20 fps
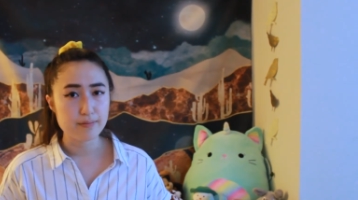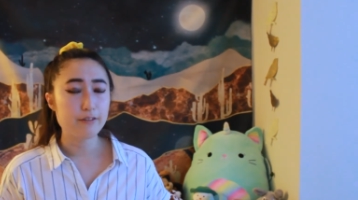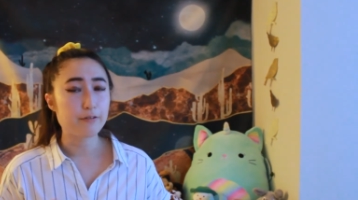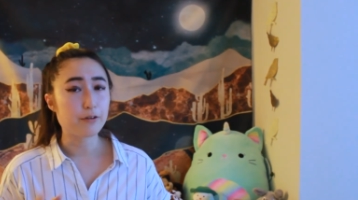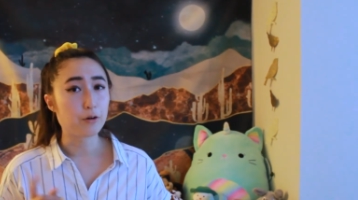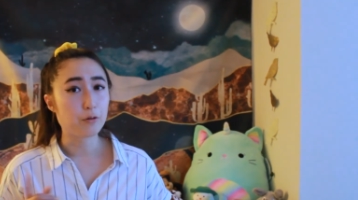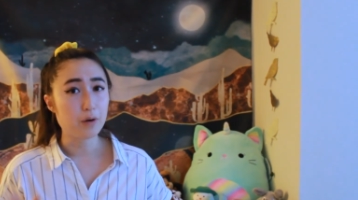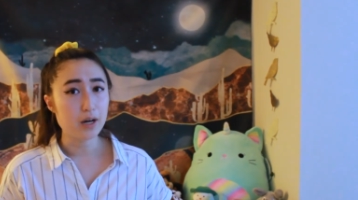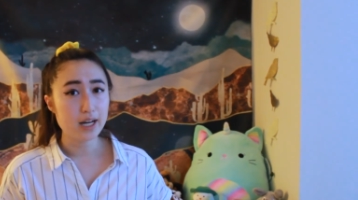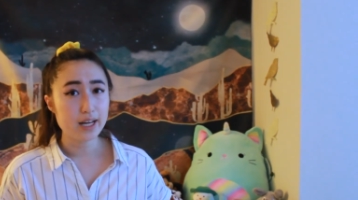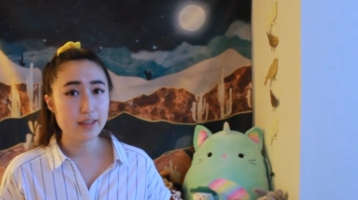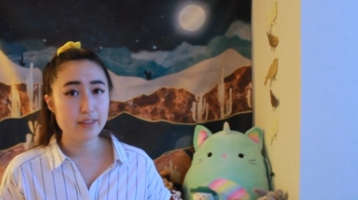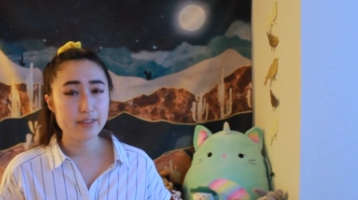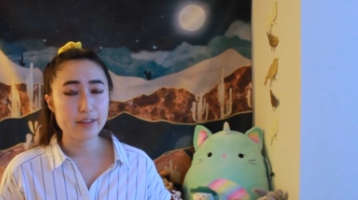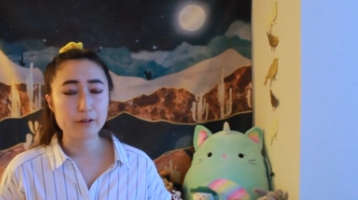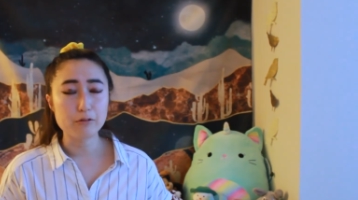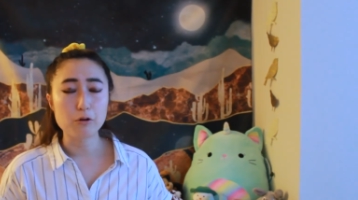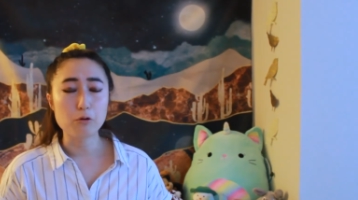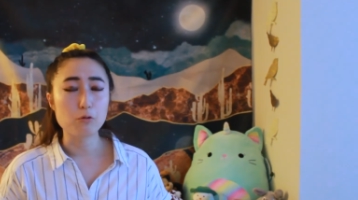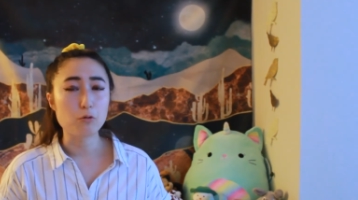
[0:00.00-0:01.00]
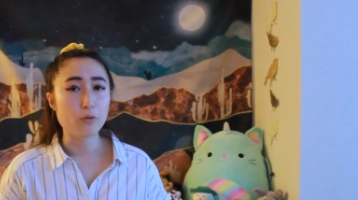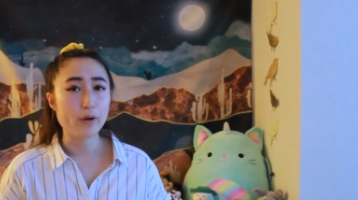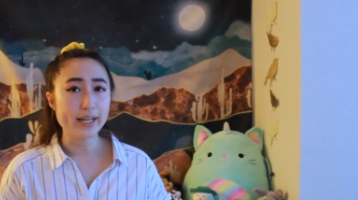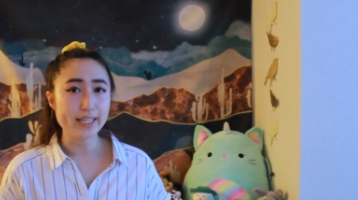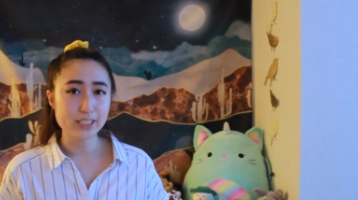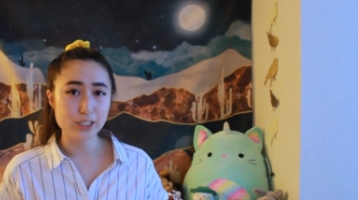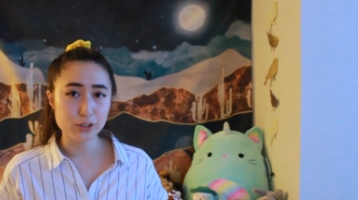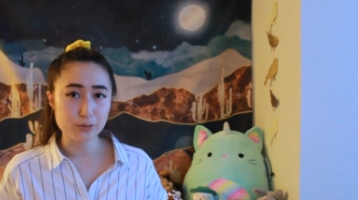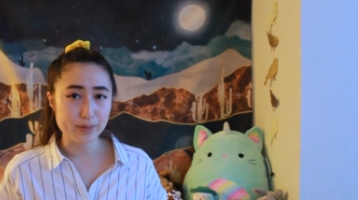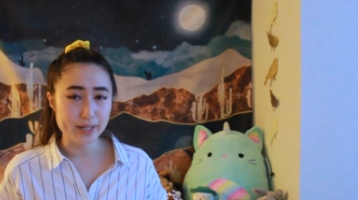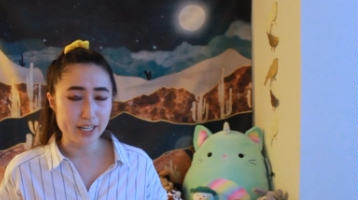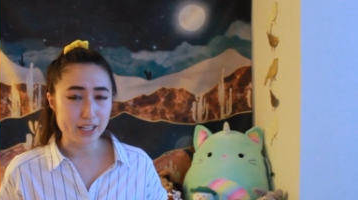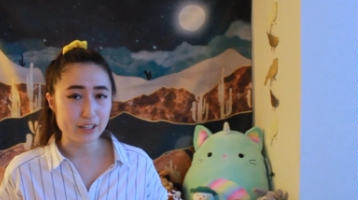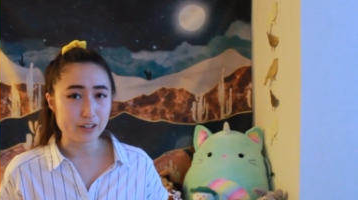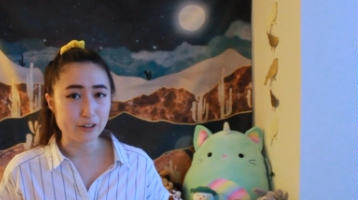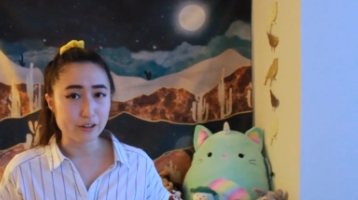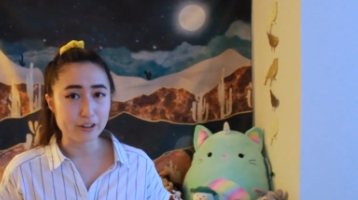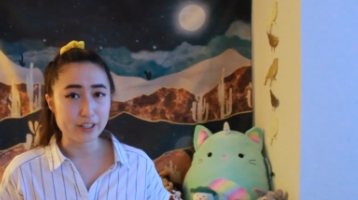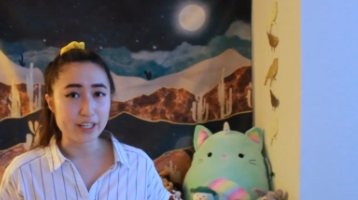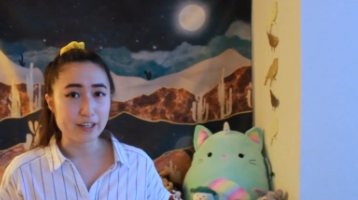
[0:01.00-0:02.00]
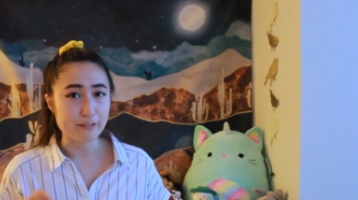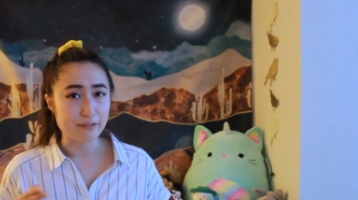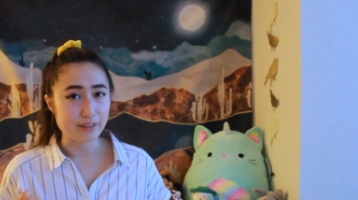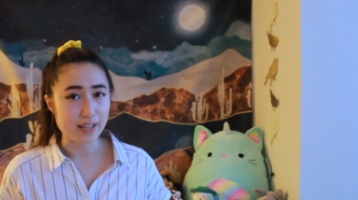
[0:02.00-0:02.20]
For one, there were way too many yearning